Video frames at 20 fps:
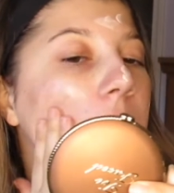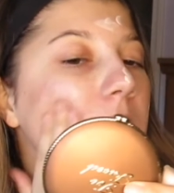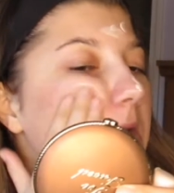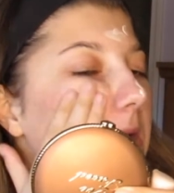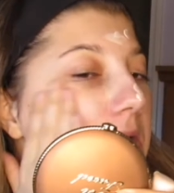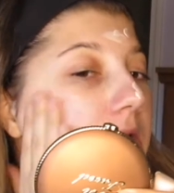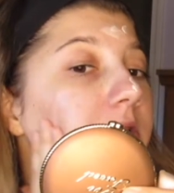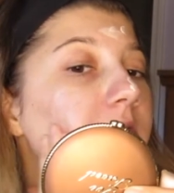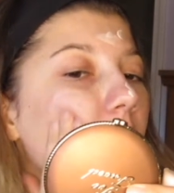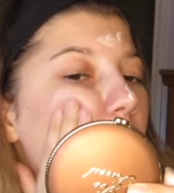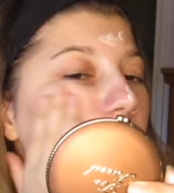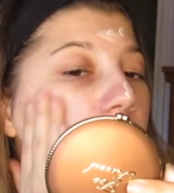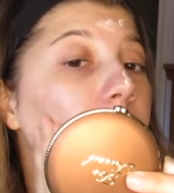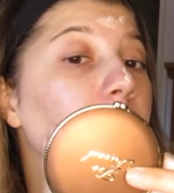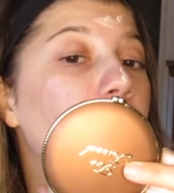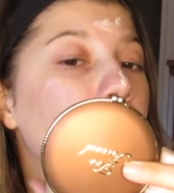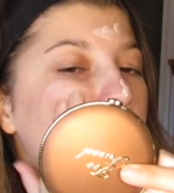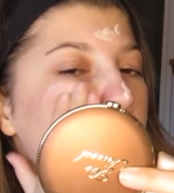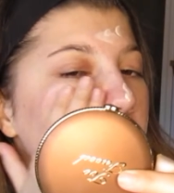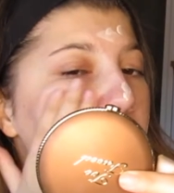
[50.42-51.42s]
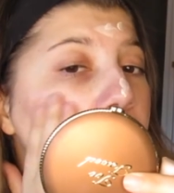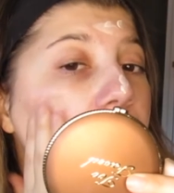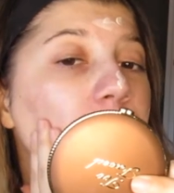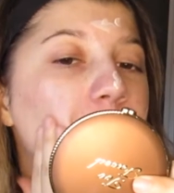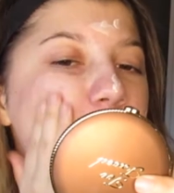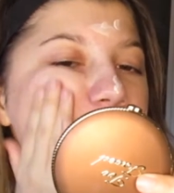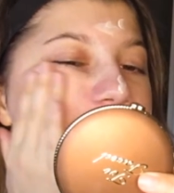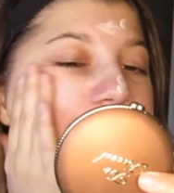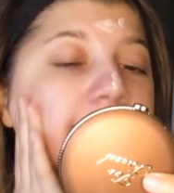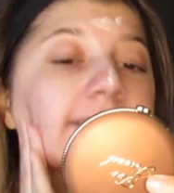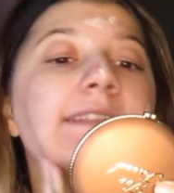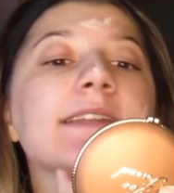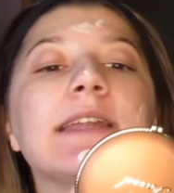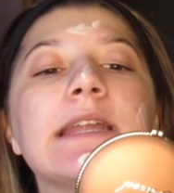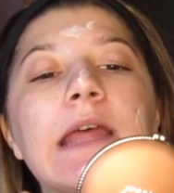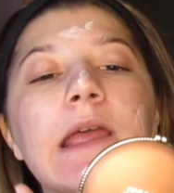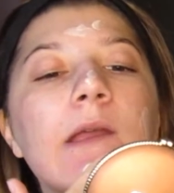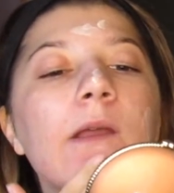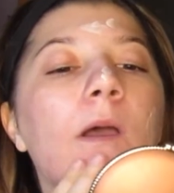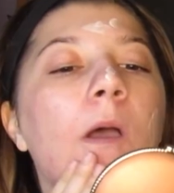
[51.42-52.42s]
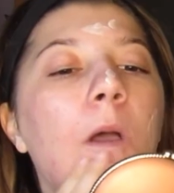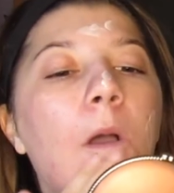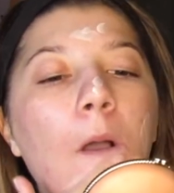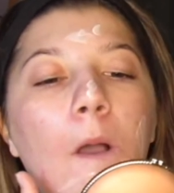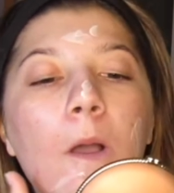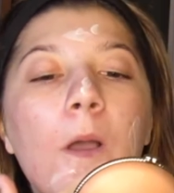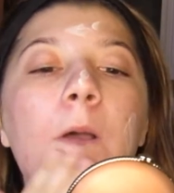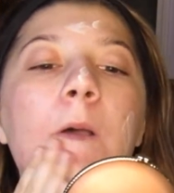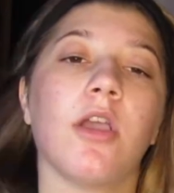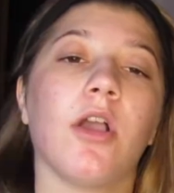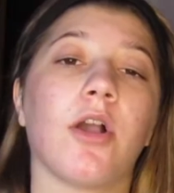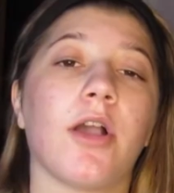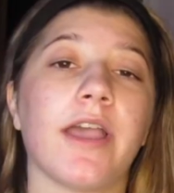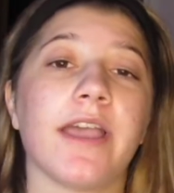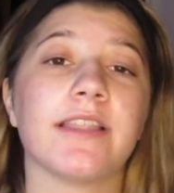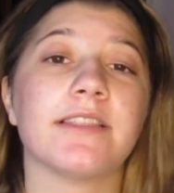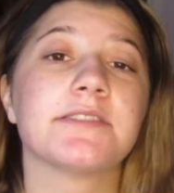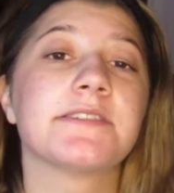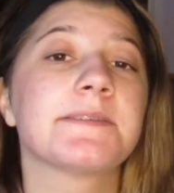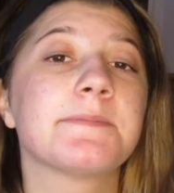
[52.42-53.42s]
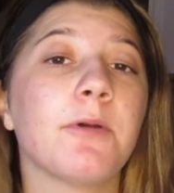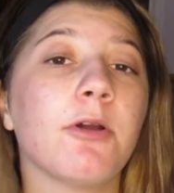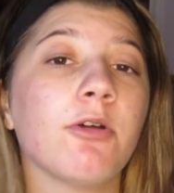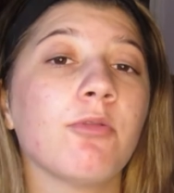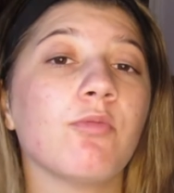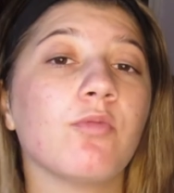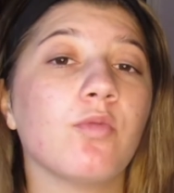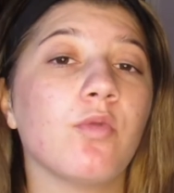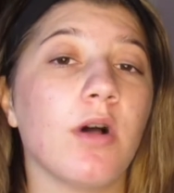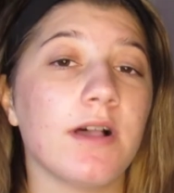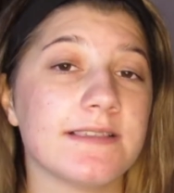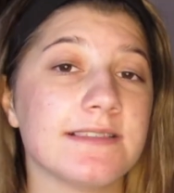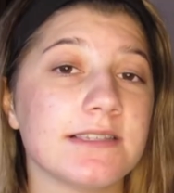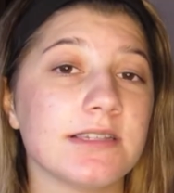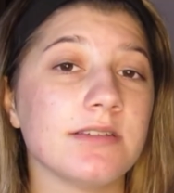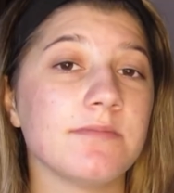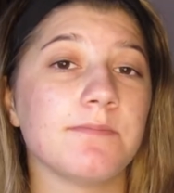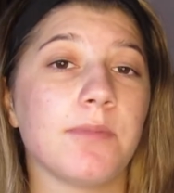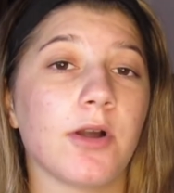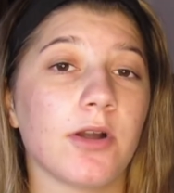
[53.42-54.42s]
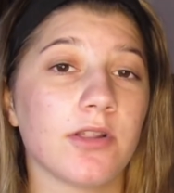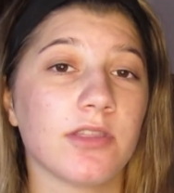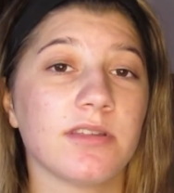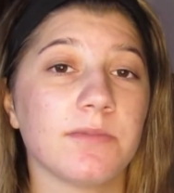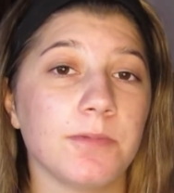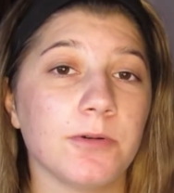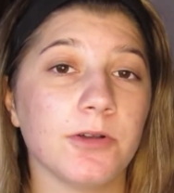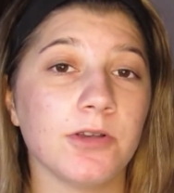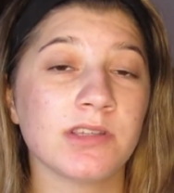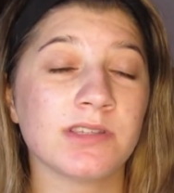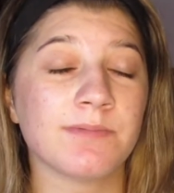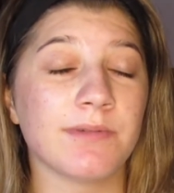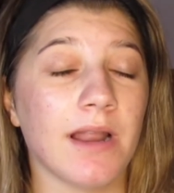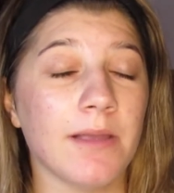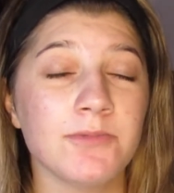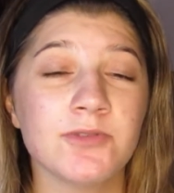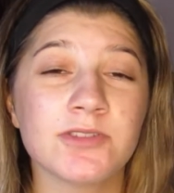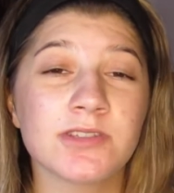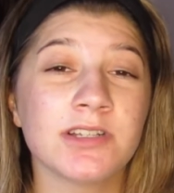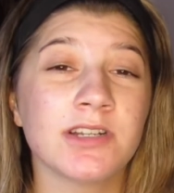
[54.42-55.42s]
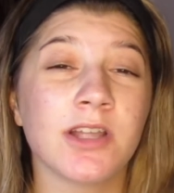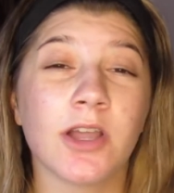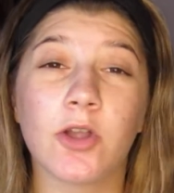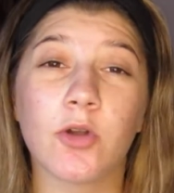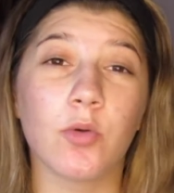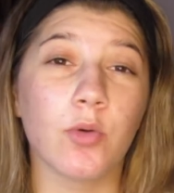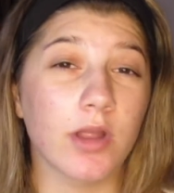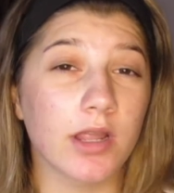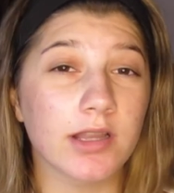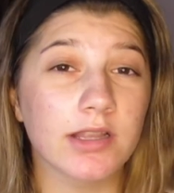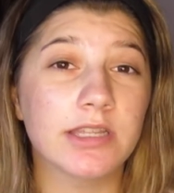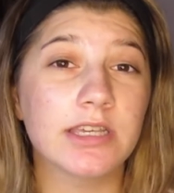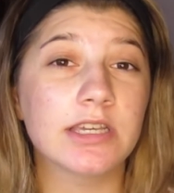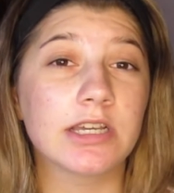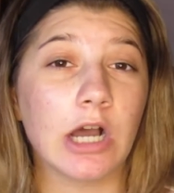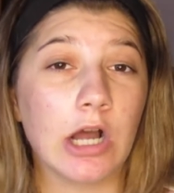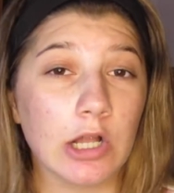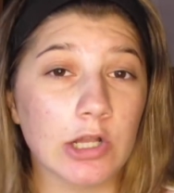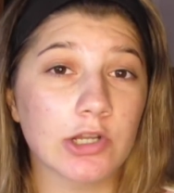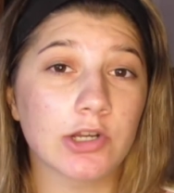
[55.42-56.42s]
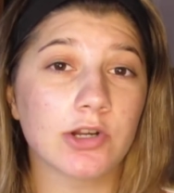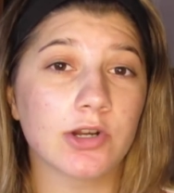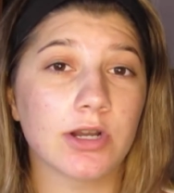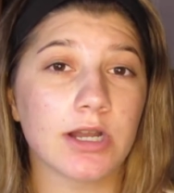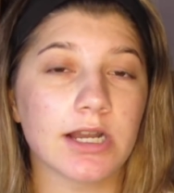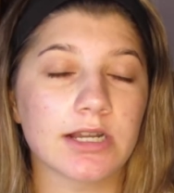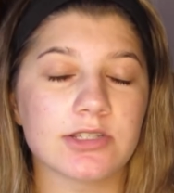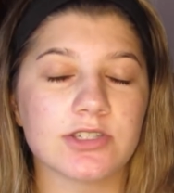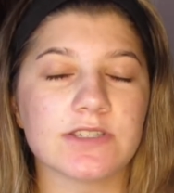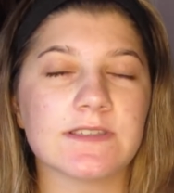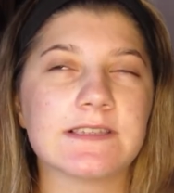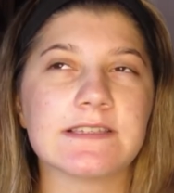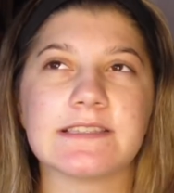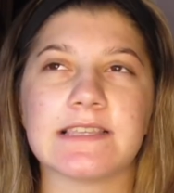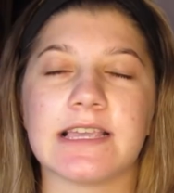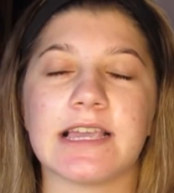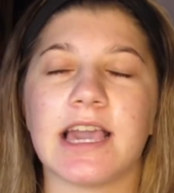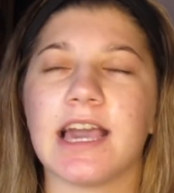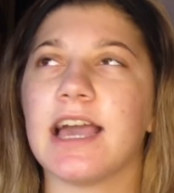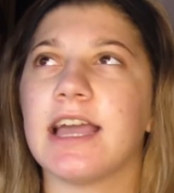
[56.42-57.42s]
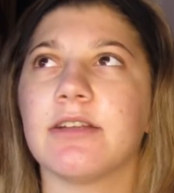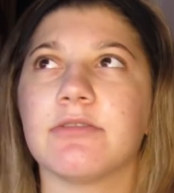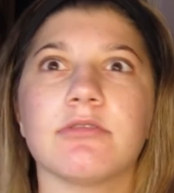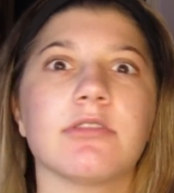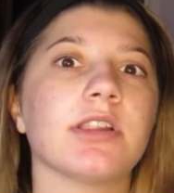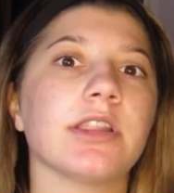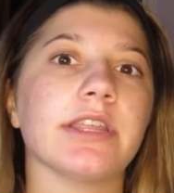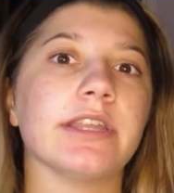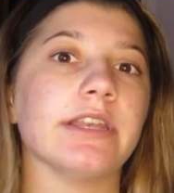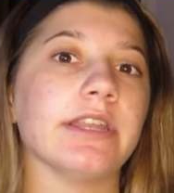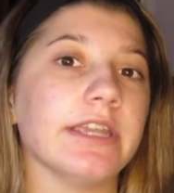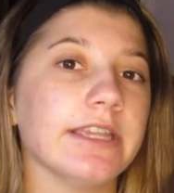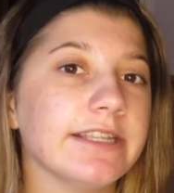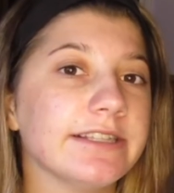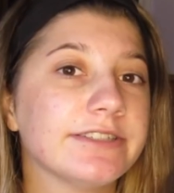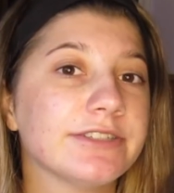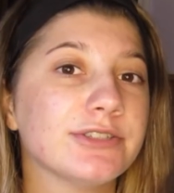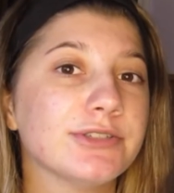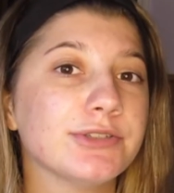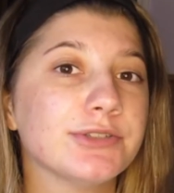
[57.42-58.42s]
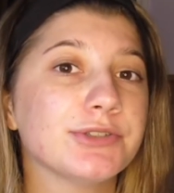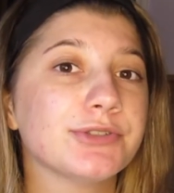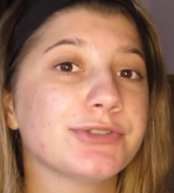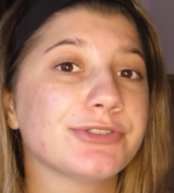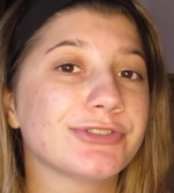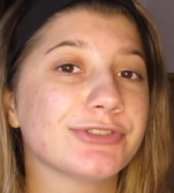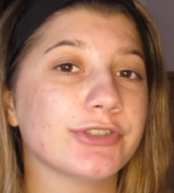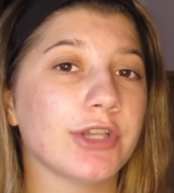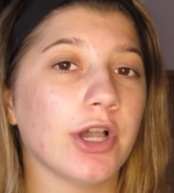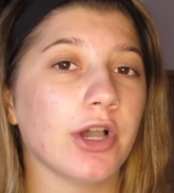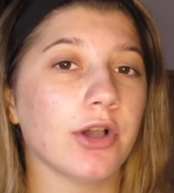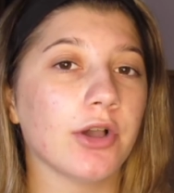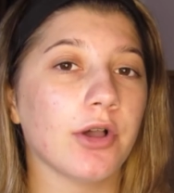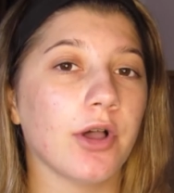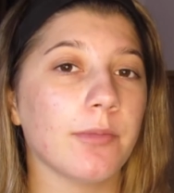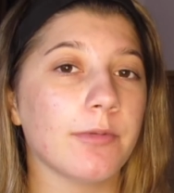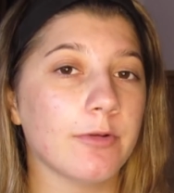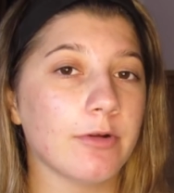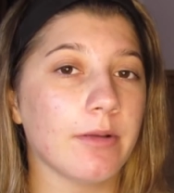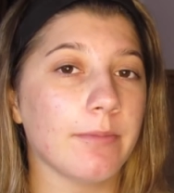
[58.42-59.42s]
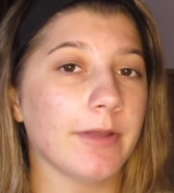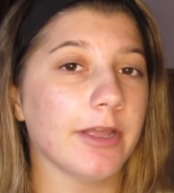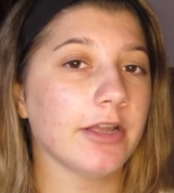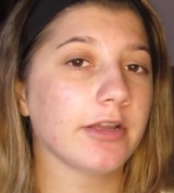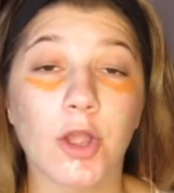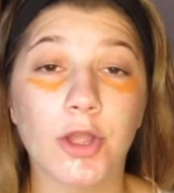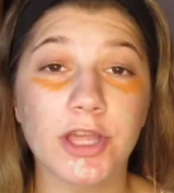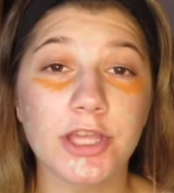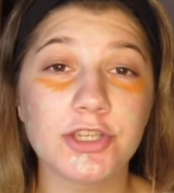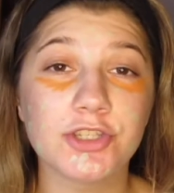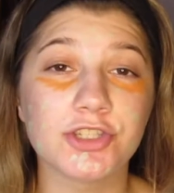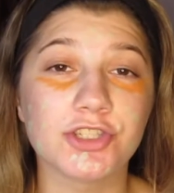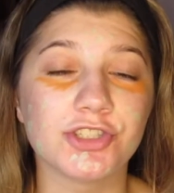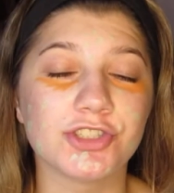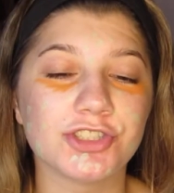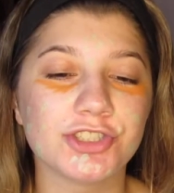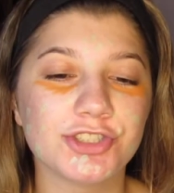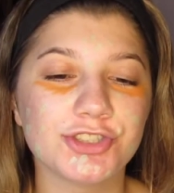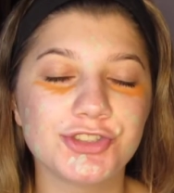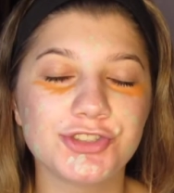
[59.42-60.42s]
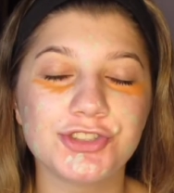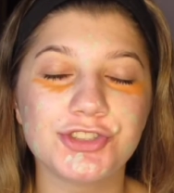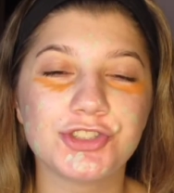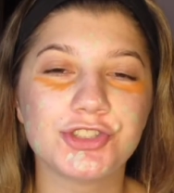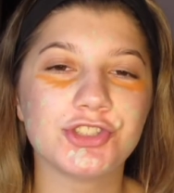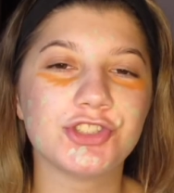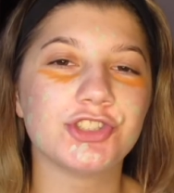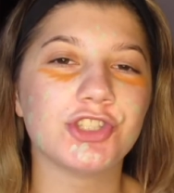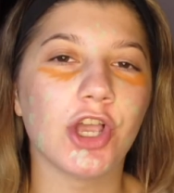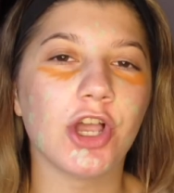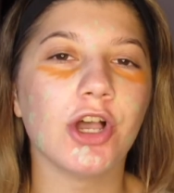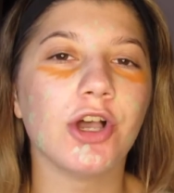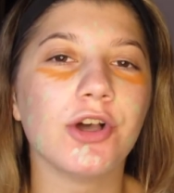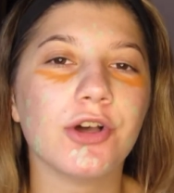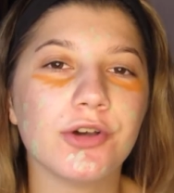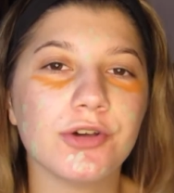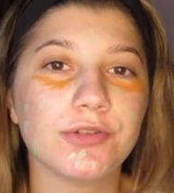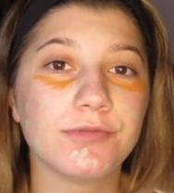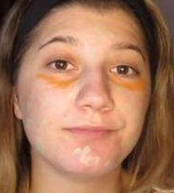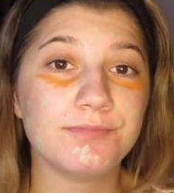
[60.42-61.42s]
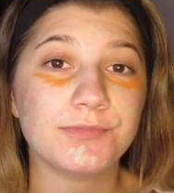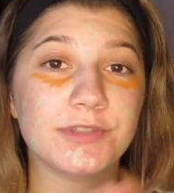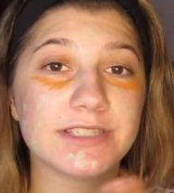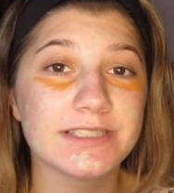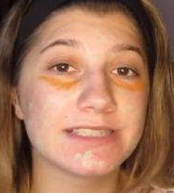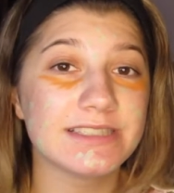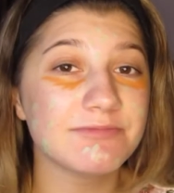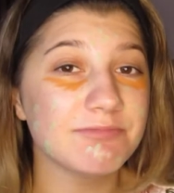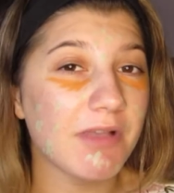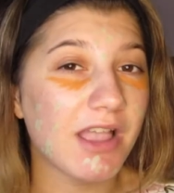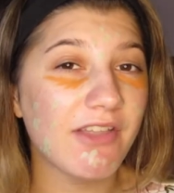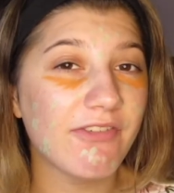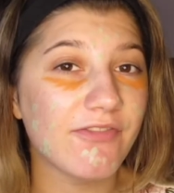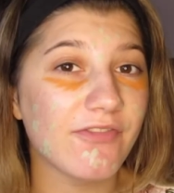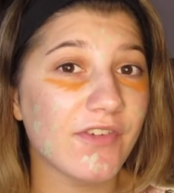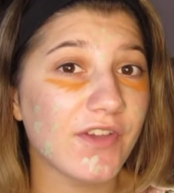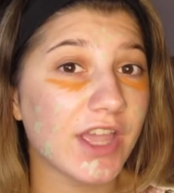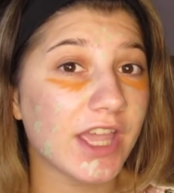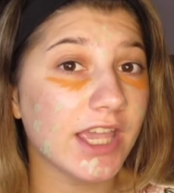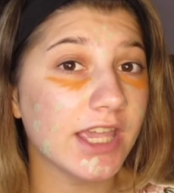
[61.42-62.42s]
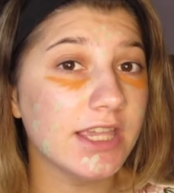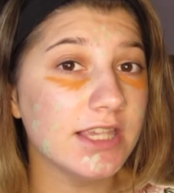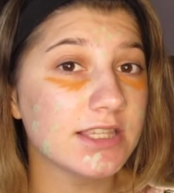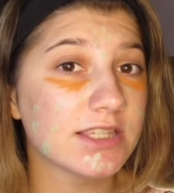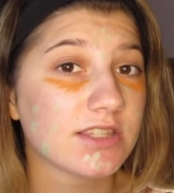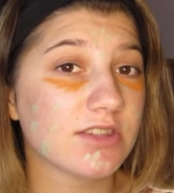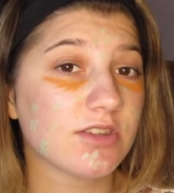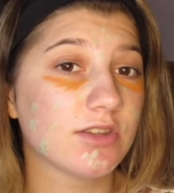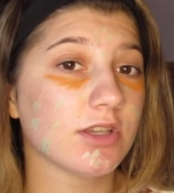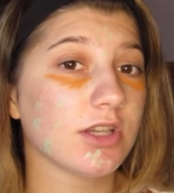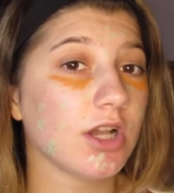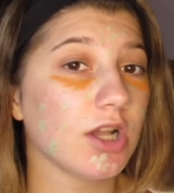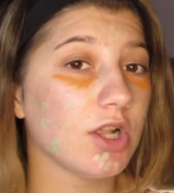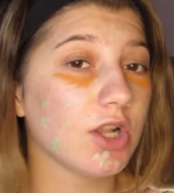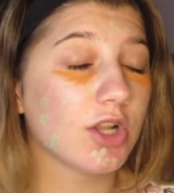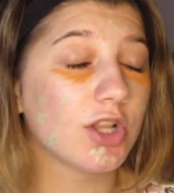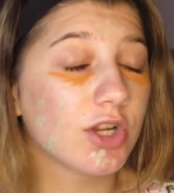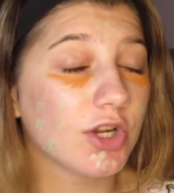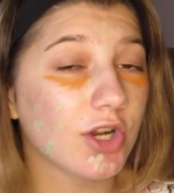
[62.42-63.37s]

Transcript: Because I'm not gonna be greasy today. Okay, and this part wasn't part of the polls, but I'm just gonna quickly color correct just because, like, I really need to, so I'll be right back. Okay, sisters, so this is my face color